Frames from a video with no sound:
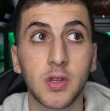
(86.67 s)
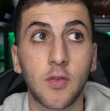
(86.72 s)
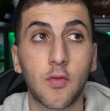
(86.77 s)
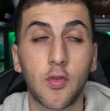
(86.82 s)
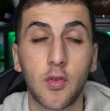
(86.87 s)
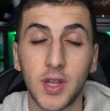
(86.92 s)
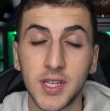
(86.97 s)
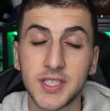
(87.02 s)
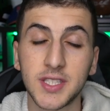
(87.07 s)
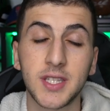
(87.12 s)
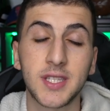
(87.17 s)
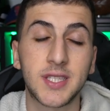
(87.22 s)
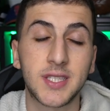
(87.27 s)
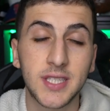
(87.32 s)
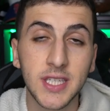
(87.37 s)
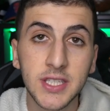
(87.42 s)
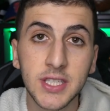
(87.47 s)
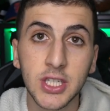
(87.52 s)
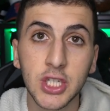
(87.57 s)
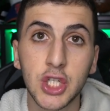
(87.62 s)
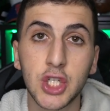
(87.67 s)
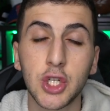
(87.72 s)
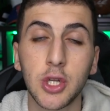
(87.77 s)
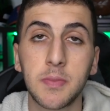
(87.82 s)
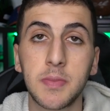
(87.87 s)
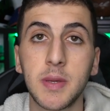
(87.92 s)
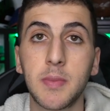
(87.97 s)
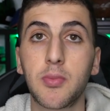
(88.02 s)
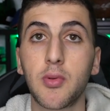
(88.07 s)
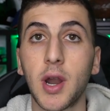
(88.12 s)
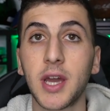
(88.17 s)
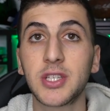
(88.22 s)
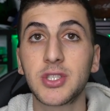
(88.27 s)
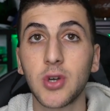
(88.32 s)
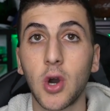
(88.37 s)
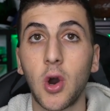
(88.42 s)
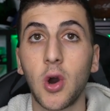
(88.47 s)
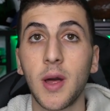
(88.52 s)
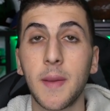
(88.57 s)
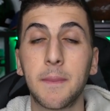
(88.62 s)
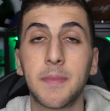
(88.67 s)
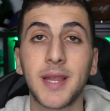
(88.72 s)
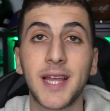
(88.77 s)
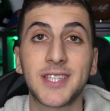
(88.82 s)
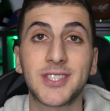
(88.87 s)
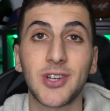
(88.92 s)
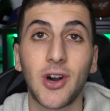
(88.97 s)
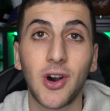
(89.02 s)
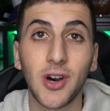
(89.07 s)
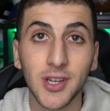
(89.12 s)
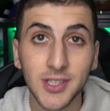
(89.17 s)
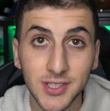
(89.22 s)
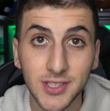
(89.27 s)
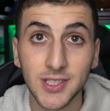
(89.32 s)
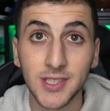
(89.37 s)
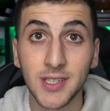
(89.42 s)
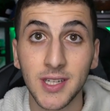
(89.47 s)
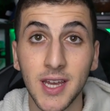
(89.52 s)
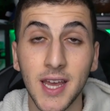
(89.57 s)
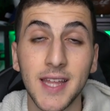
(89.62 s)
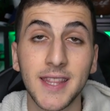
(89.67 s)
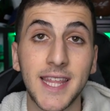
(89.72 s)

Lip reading: rest of the season should be Bryce Hall and Bless Austin.